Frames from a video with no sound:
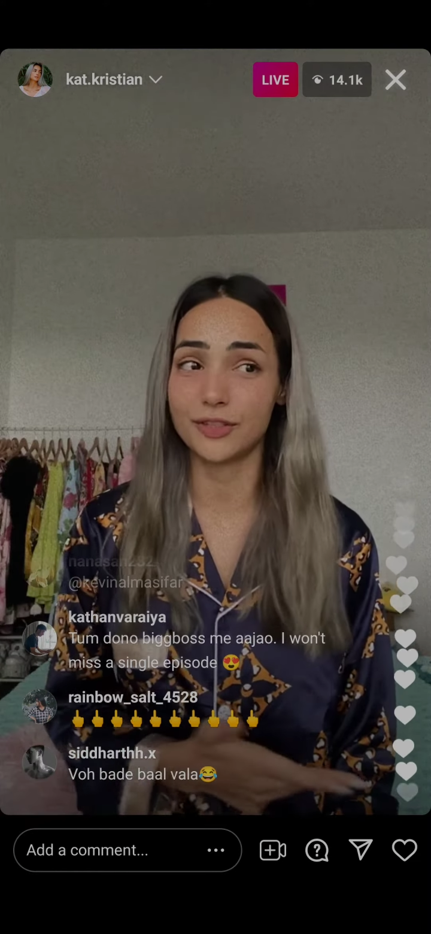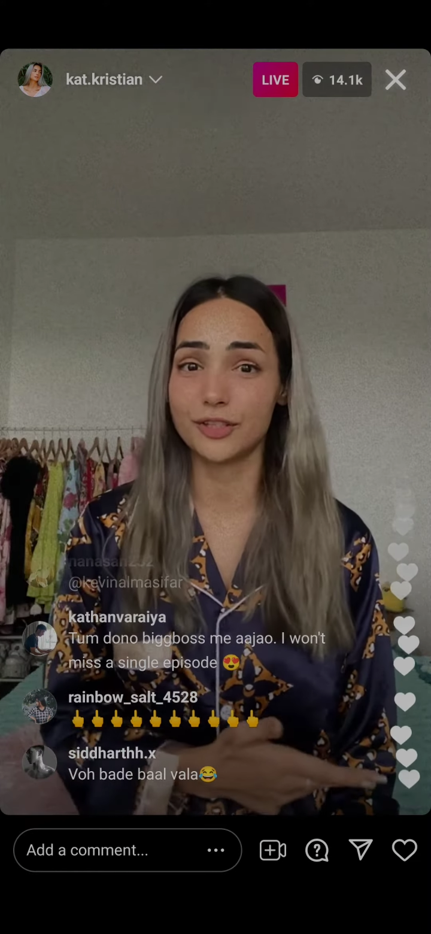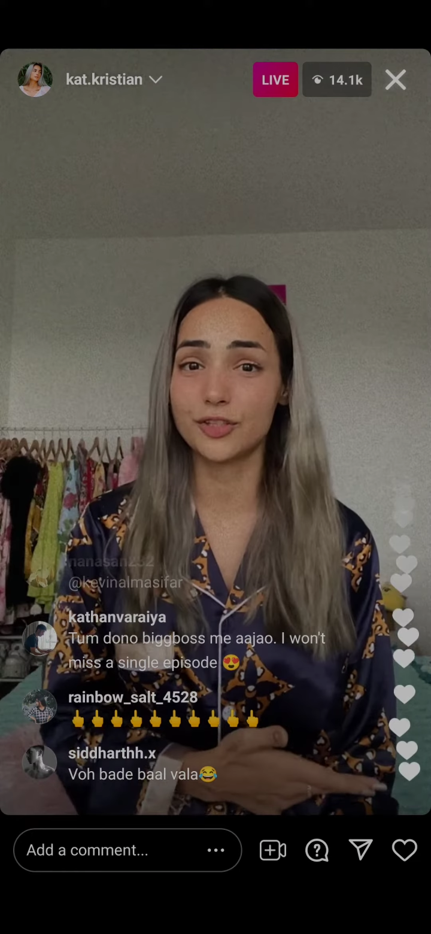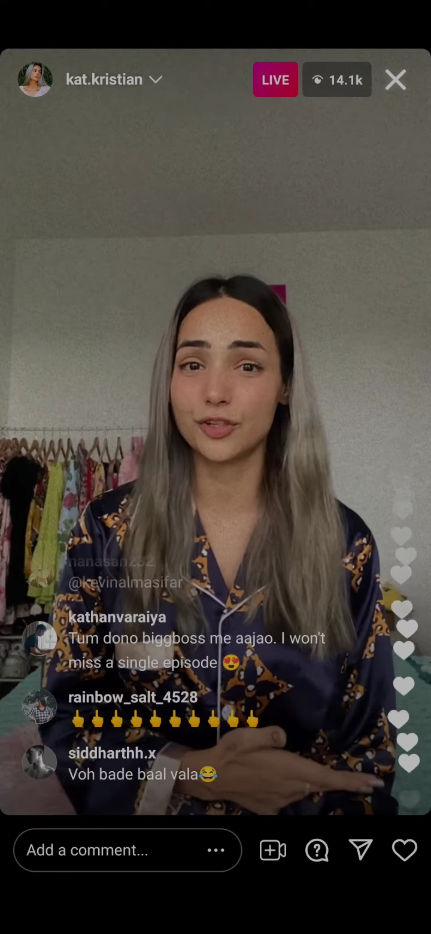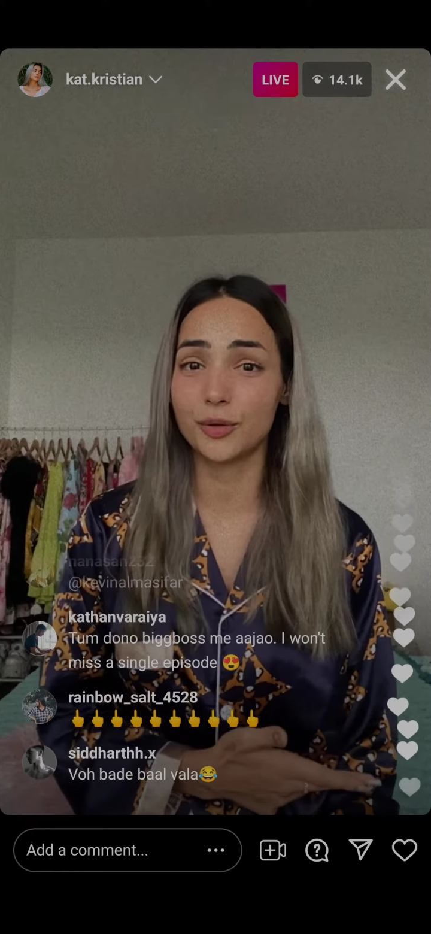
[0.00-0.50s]
the
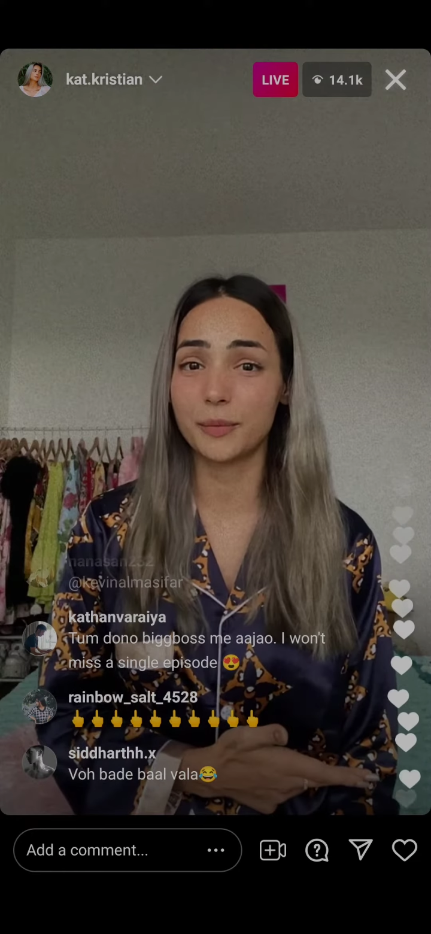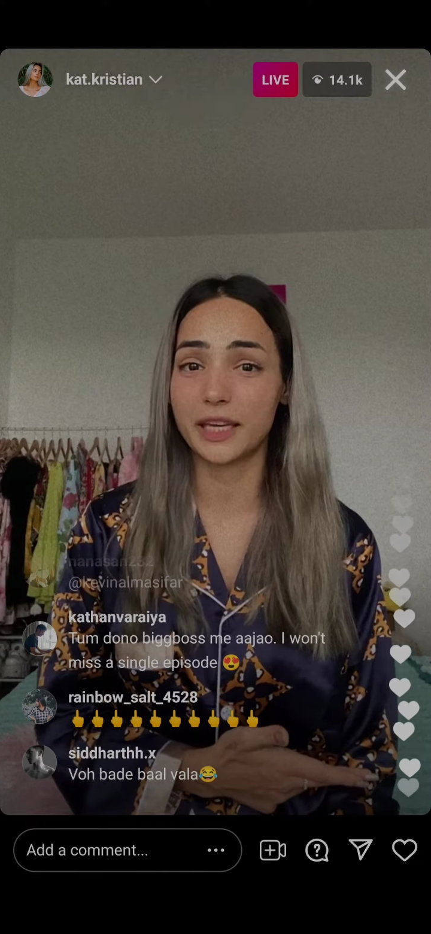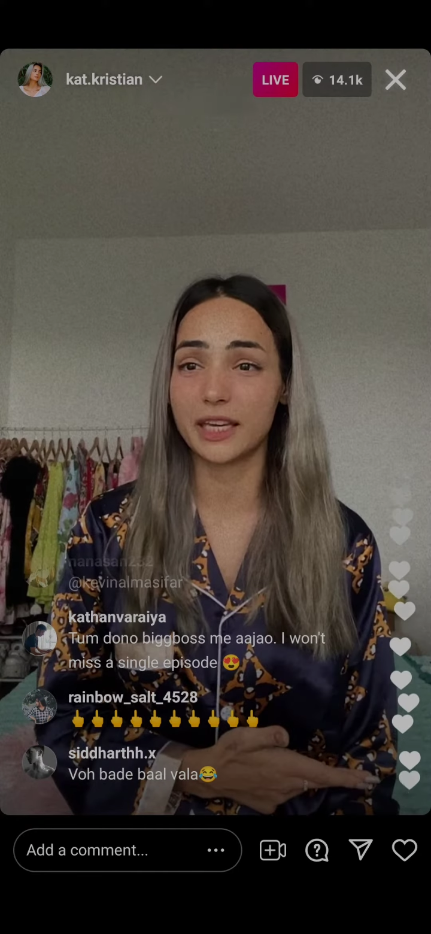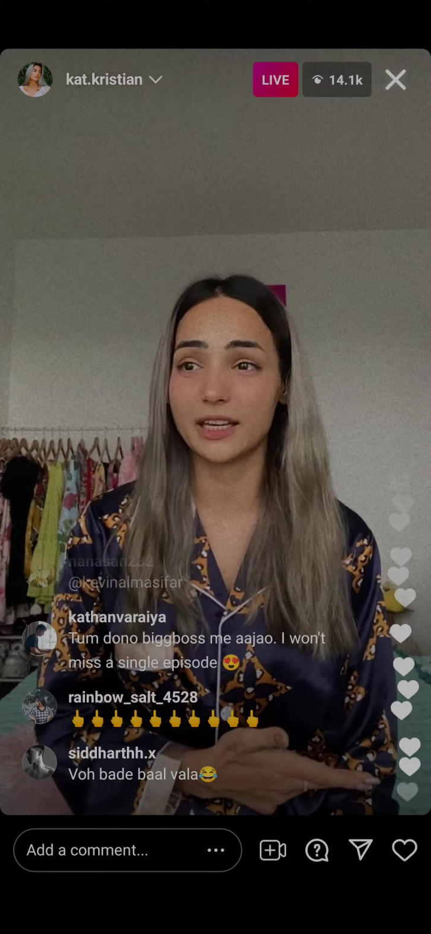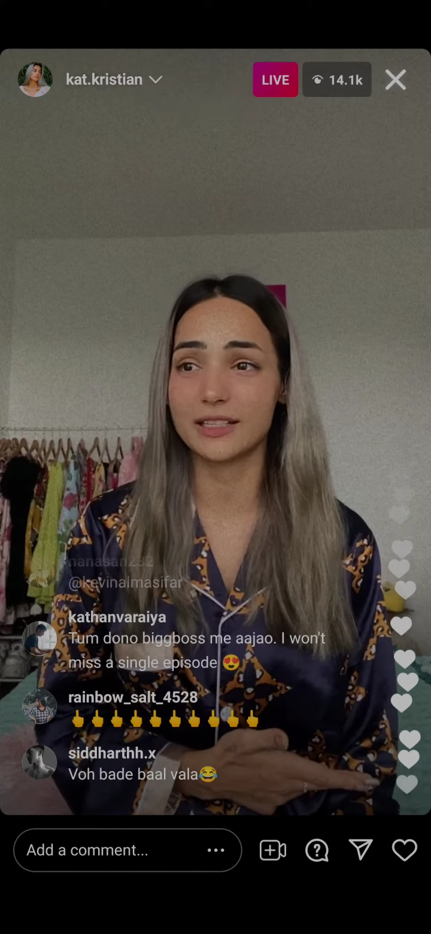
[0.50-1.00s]
show
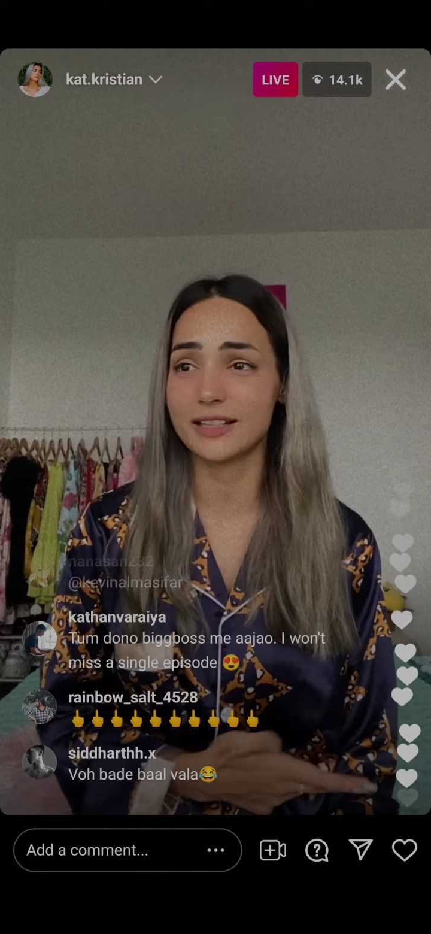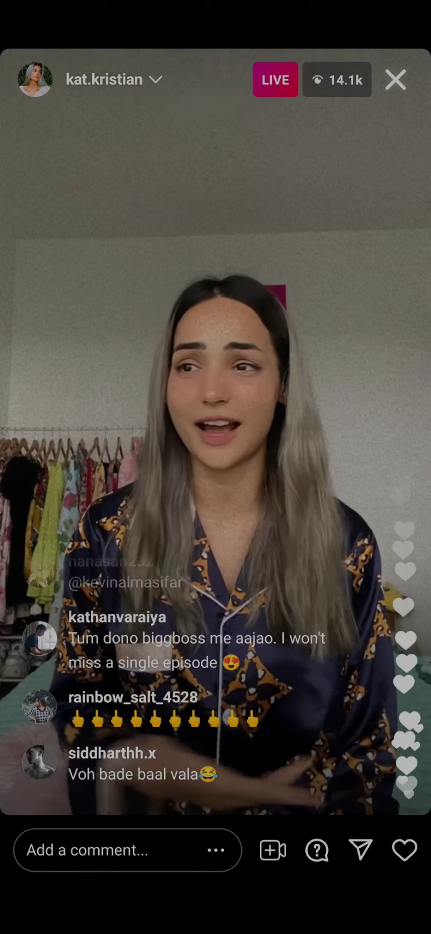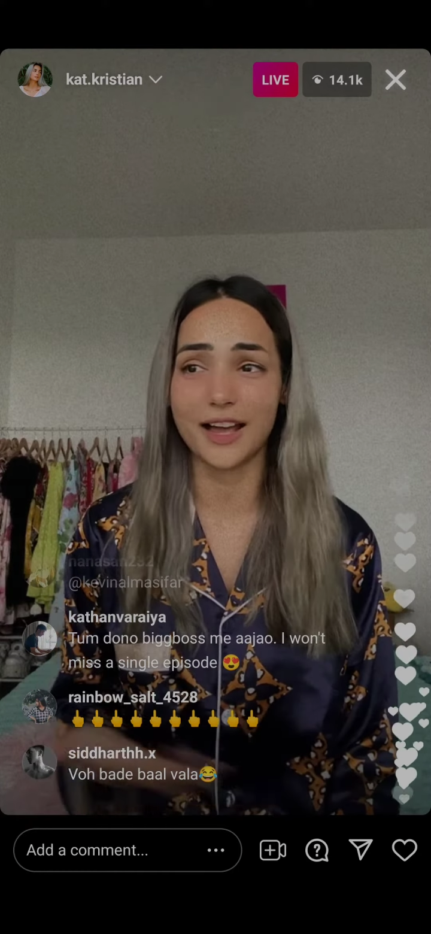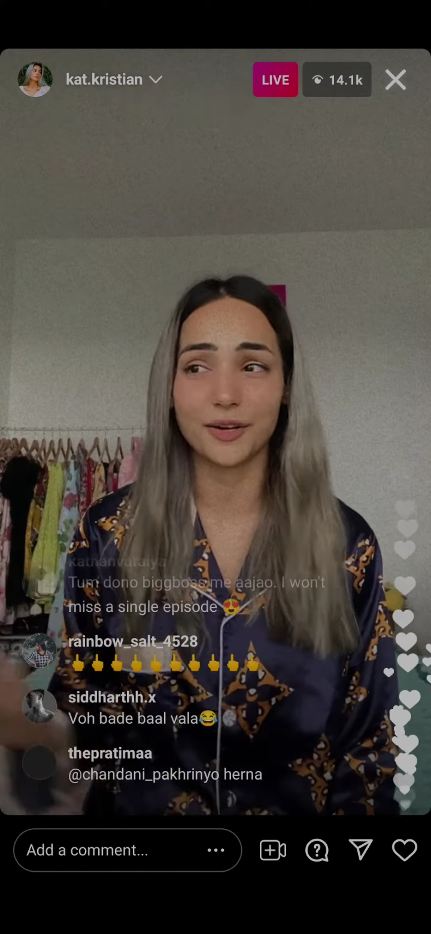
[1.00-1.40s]
because I